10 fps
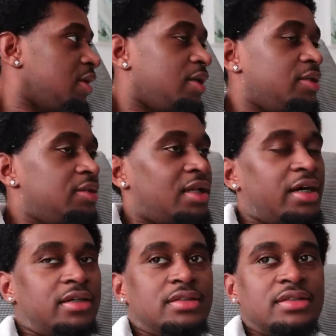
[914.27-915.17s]
and
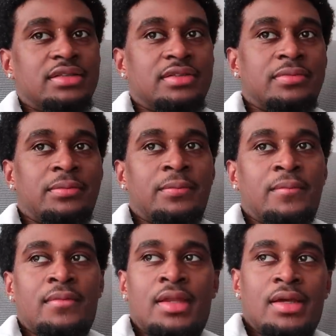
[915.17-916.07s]
lions.
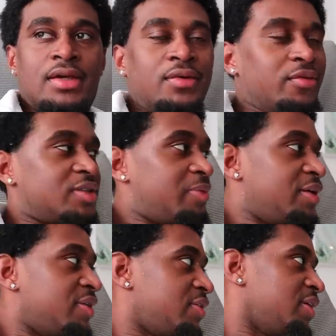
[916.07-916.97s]
What's the
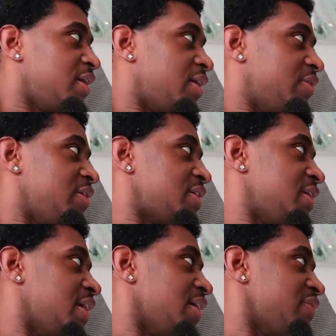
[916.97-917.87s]
point of doing that when you
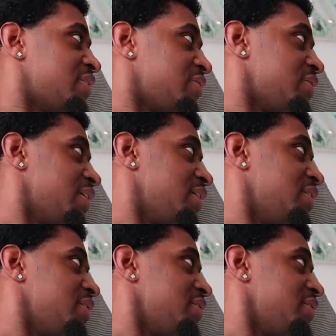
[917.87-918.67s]
see that every single day?